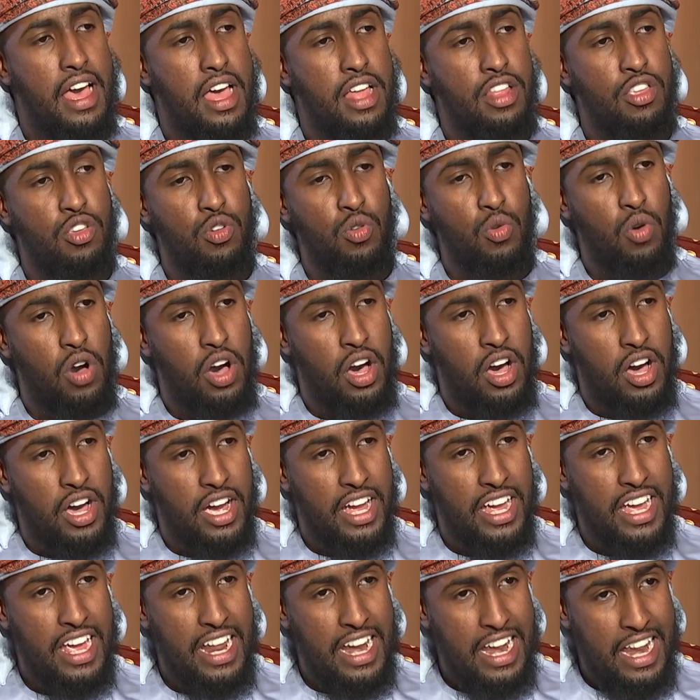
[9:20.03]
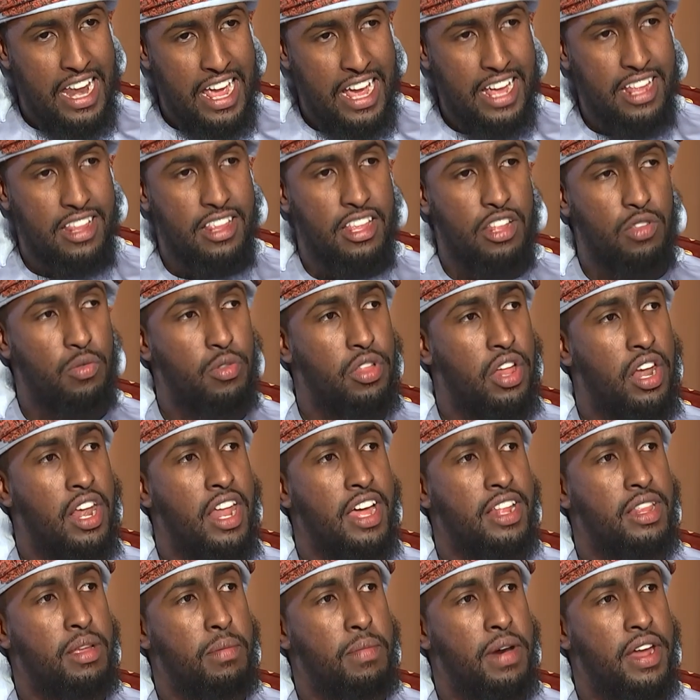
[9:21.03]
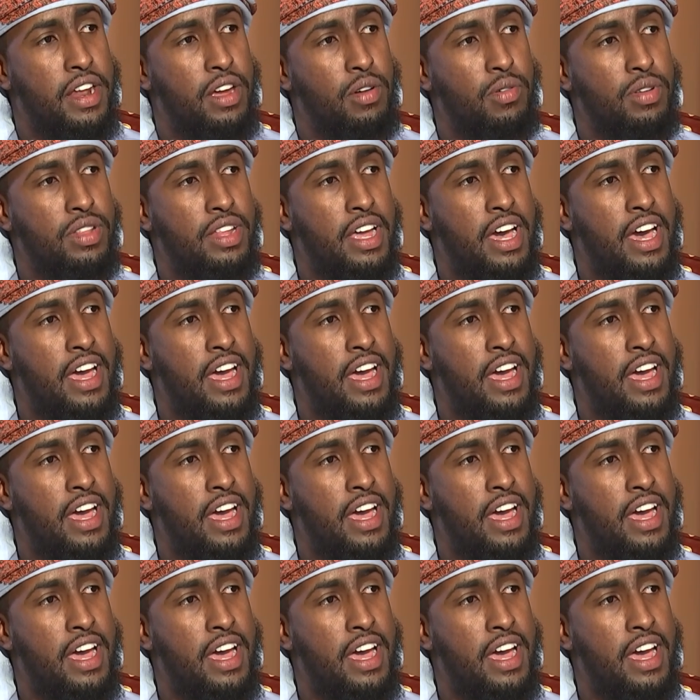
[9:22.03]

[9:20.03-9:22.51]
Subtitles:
and you are connected with Allah Tabaraka wa